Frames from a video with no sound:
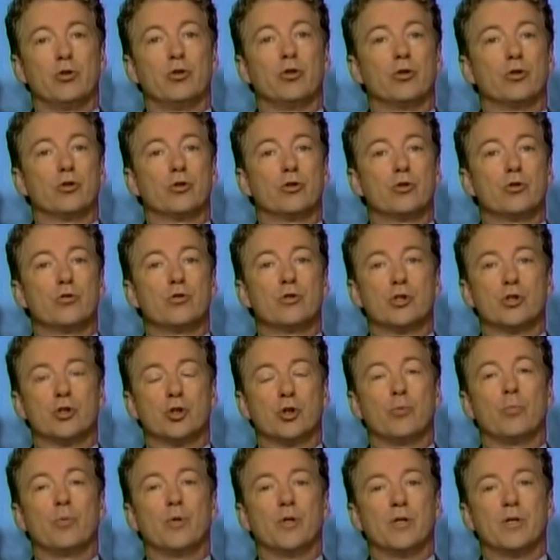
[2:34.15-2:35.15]
you're too
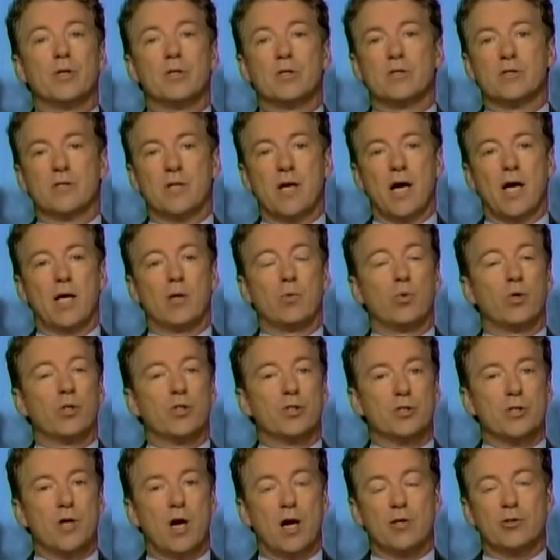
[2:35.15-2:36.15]
stupid to decide
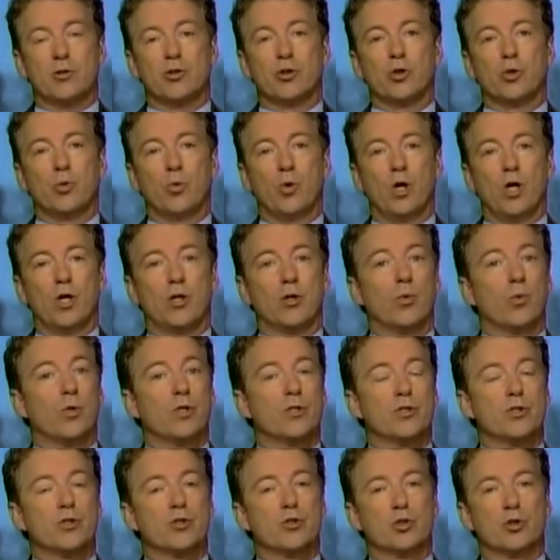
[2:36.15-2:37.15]
which doctor you want or
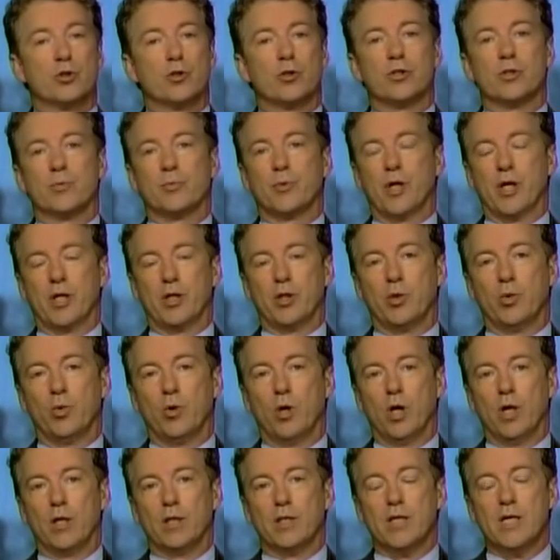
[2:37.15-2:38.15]
which insurance plan you
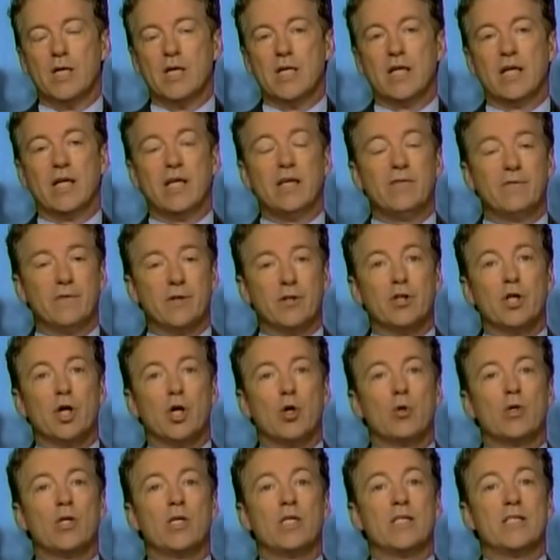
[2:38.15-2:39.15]
want. Even
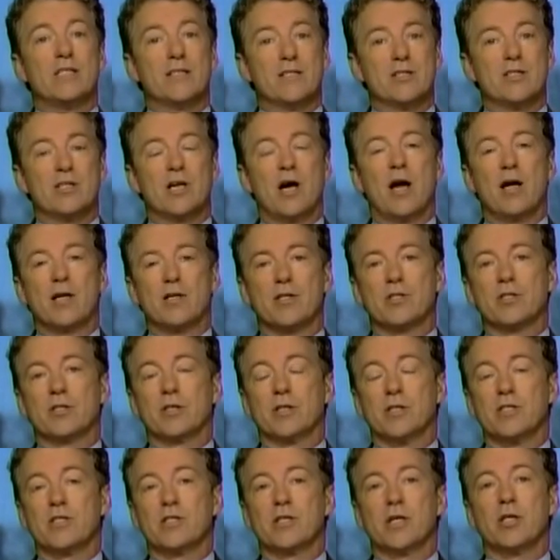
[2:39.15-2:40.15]
though he
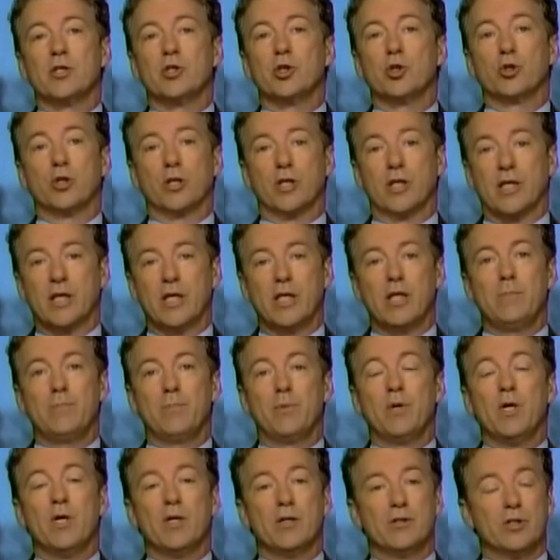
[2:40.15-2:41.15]
dishonestly said you could
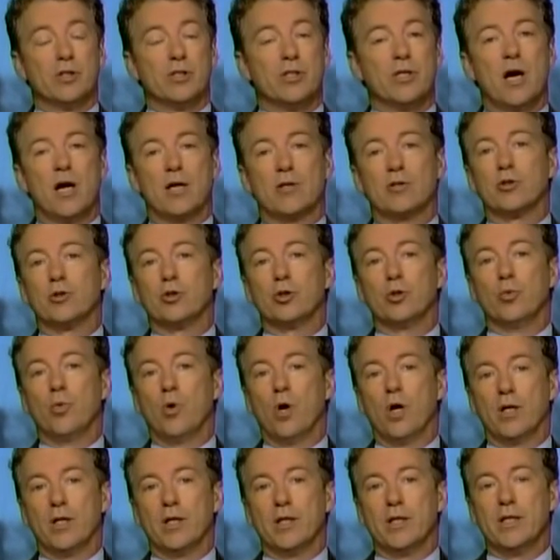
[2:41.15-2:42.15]
keep the doctor you
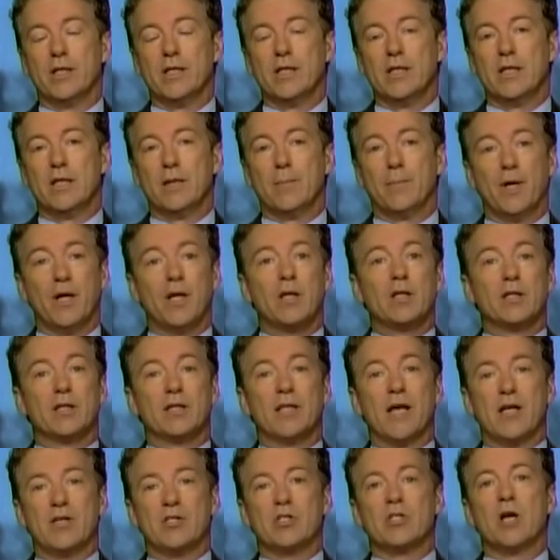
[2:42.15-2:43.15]
wanted, apparently
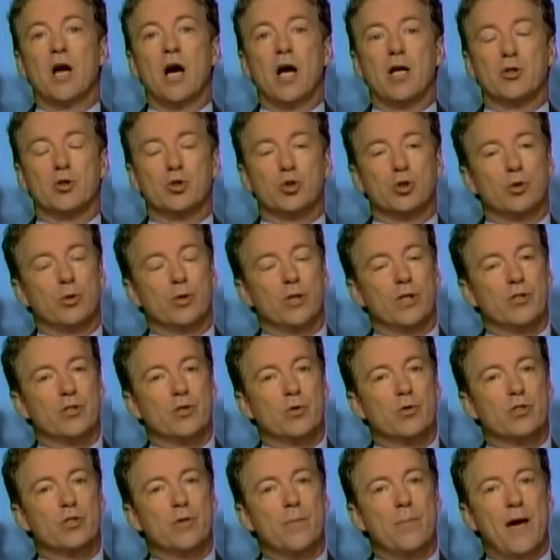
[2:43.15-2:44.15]
that's not true. And
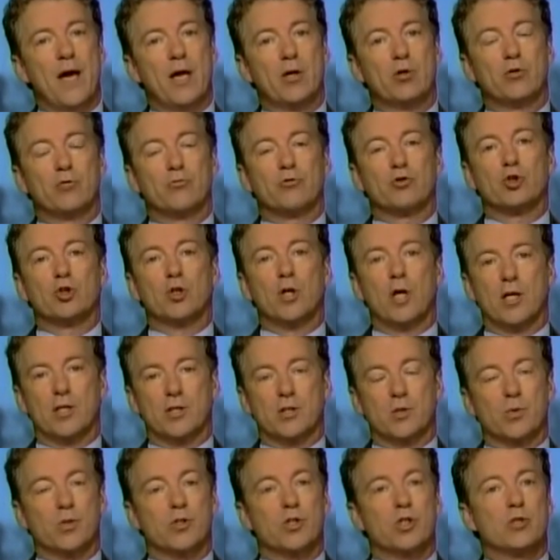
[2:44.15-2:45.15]
so it's a matter of
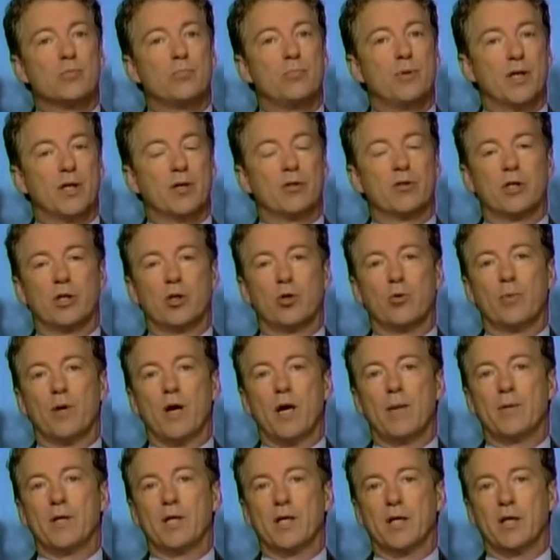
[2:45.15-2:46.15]
trust, which is bigger than
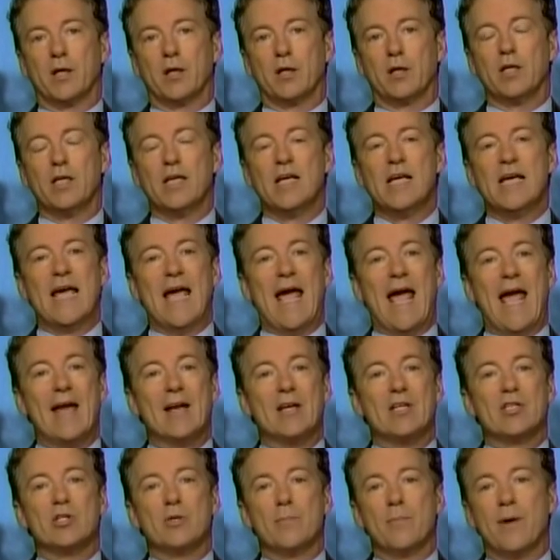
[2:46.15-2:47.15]
Obamacare,
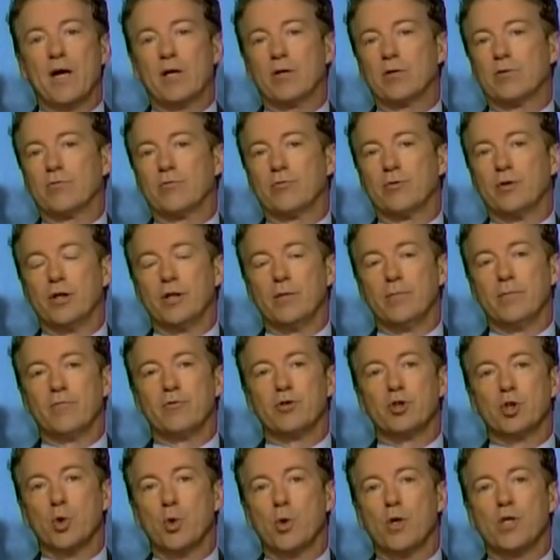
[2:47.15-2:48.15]
and it's a matter of freedom
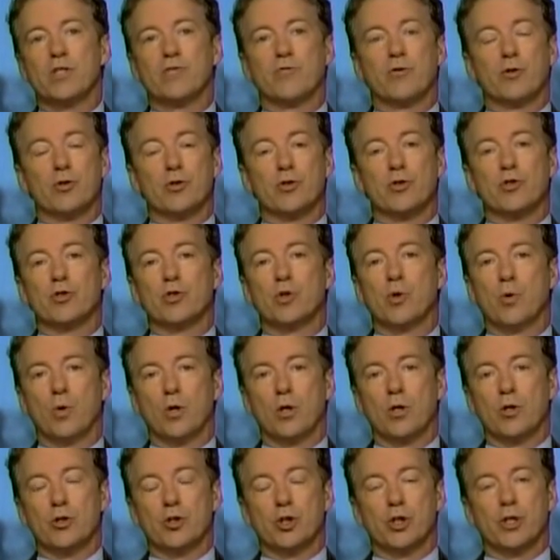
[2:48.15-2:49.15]
of choice versus
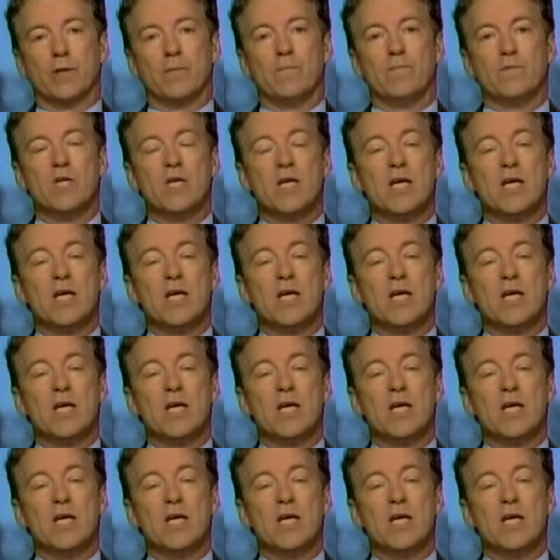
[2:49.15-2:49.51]
coercion.